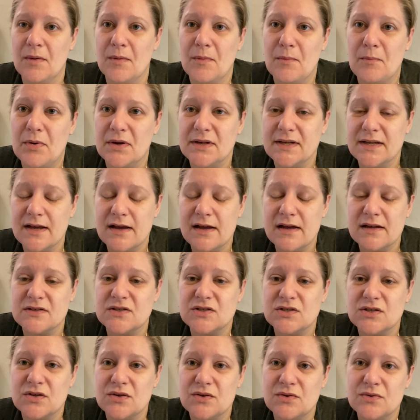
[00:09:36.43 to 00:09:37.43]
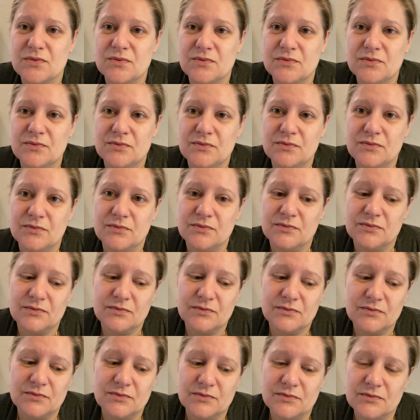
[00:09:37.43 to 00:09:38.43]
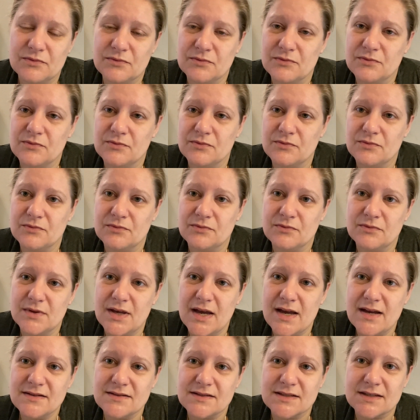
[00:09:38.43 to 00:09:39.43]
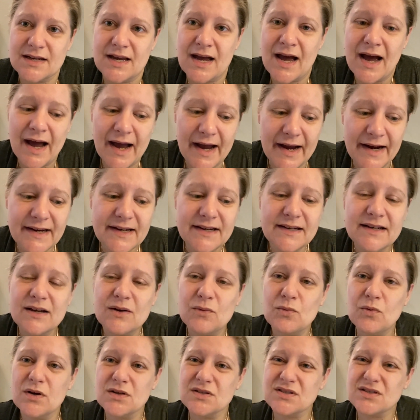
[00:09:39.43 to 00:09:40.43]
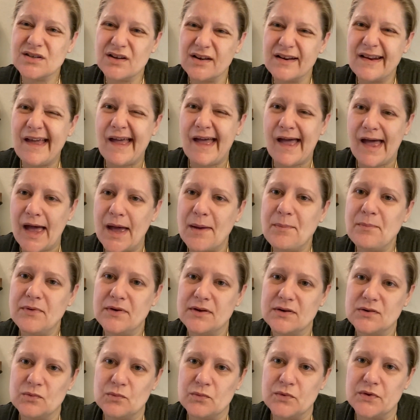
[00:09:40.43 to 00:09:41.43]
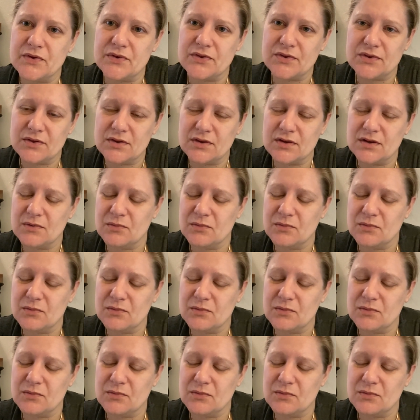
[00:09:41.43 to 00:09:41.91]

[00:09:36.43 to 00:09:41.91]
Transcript: But yeah, so that's kind of what's gonna happen with